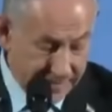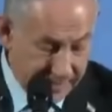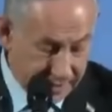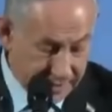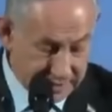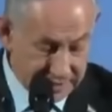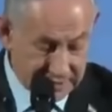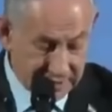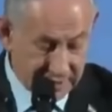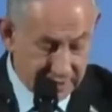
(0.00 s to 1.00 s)
This is
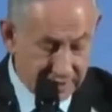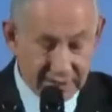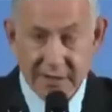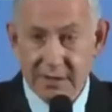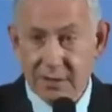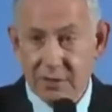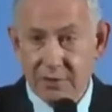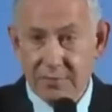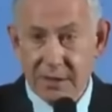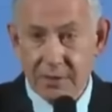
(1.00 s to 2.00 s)
Edith and
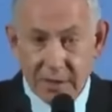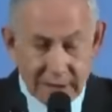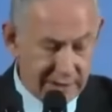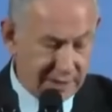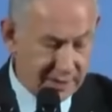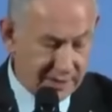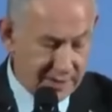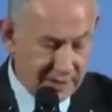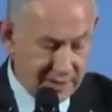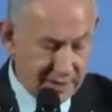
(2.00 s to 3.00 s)
Kobi Oil.
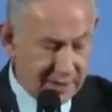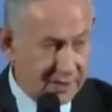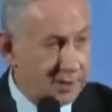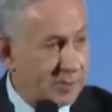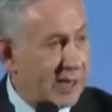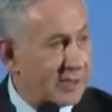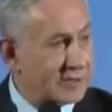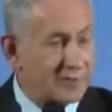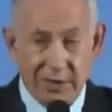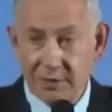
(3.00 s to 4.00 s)
They're the parents
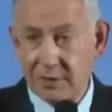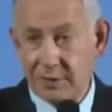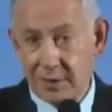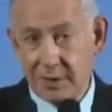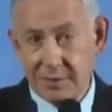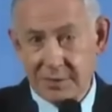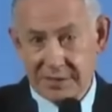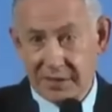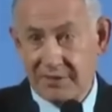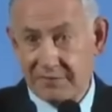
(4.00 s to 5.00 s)
of Alon Oil. He's
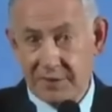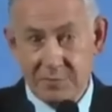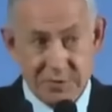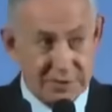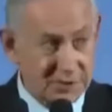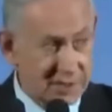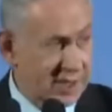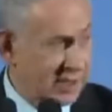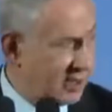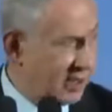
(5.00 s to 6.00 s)
a gifted musician. I
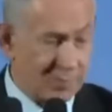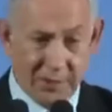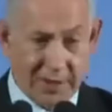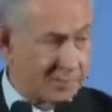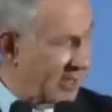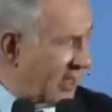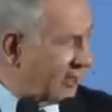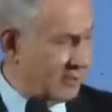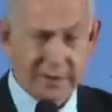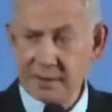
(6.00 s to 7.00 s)
think they brought a piano
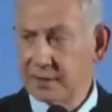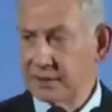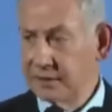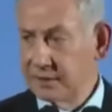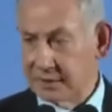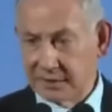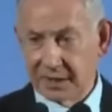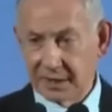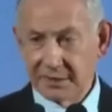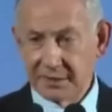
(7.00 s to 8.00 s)
here
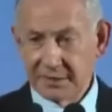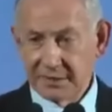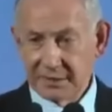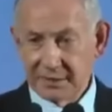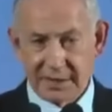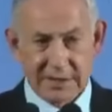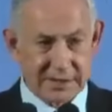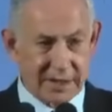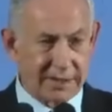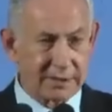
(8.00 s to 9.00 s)
today in his
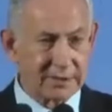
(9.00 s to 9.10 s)
honor.